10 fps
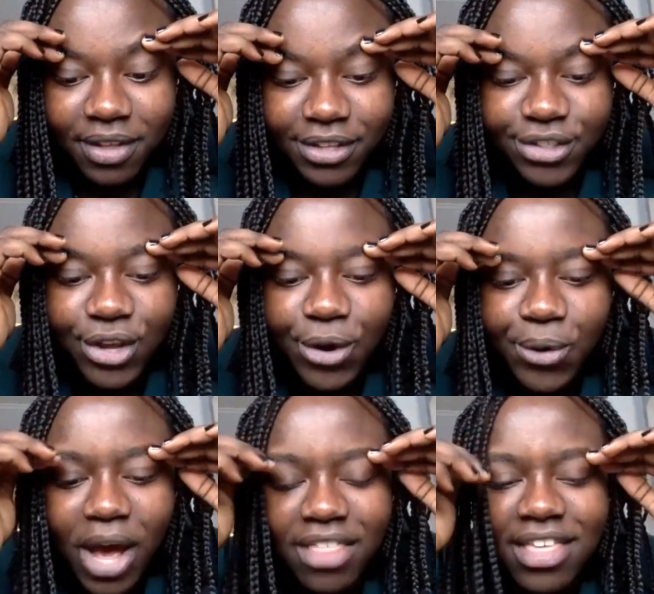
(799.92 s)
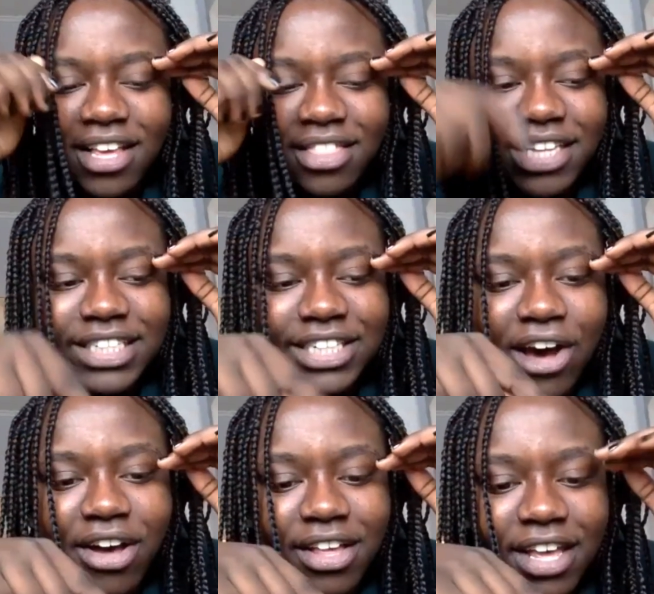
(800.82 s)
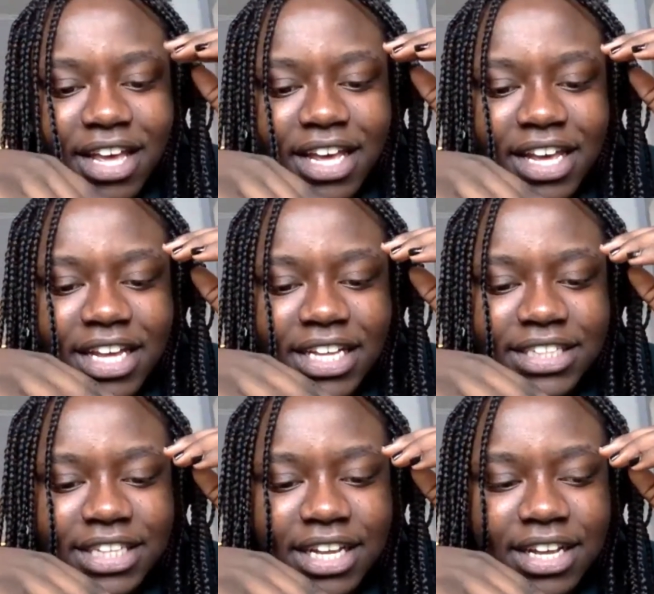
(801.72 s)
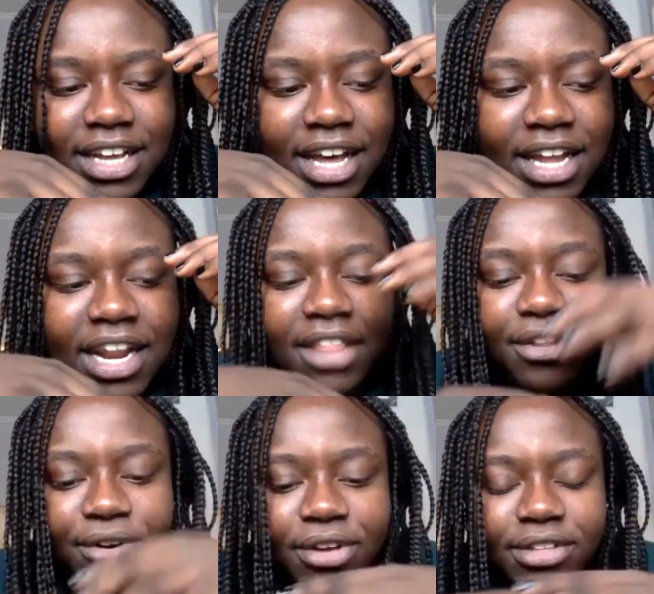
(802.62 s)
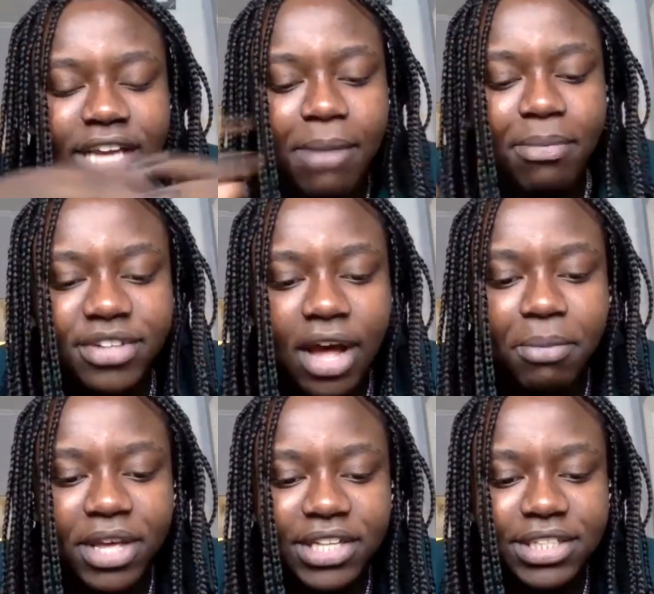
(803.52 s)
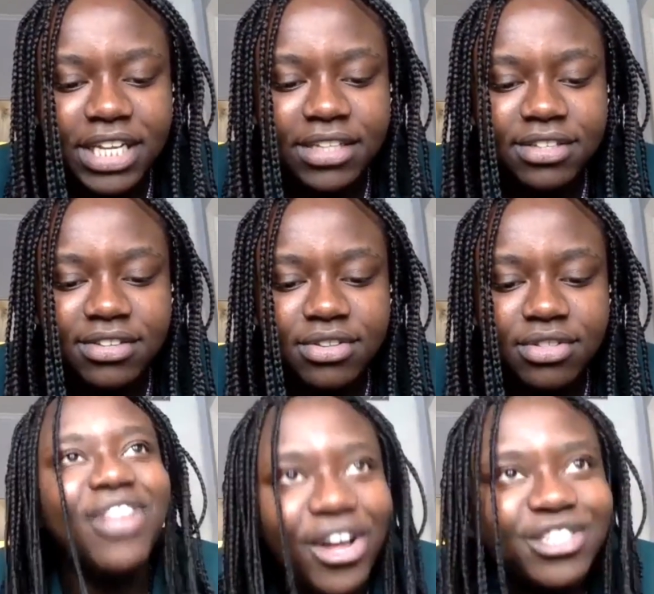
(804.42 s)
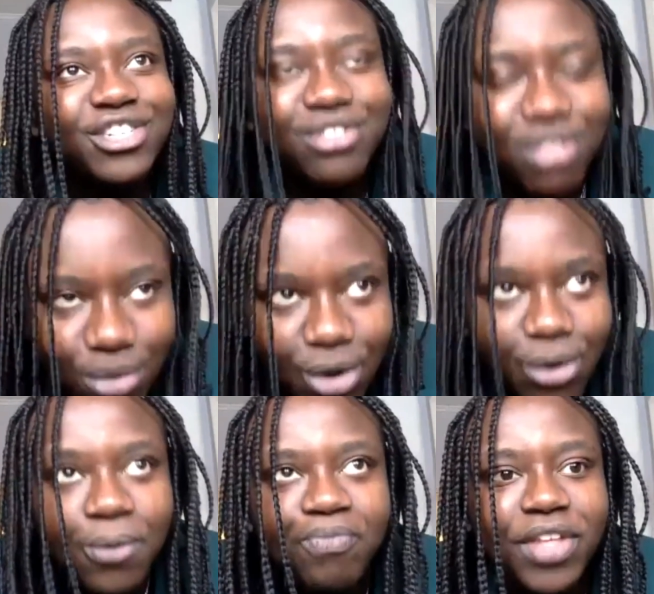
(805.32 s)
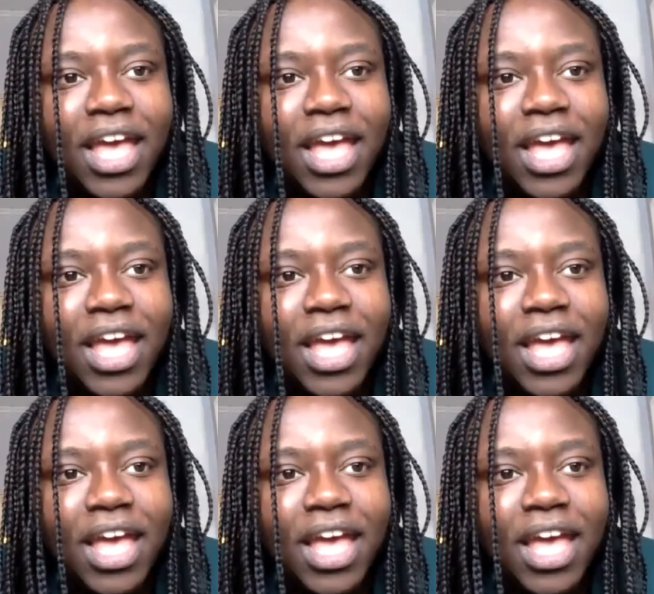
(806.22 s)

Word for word: So I think this song is another type of song because it's thought through.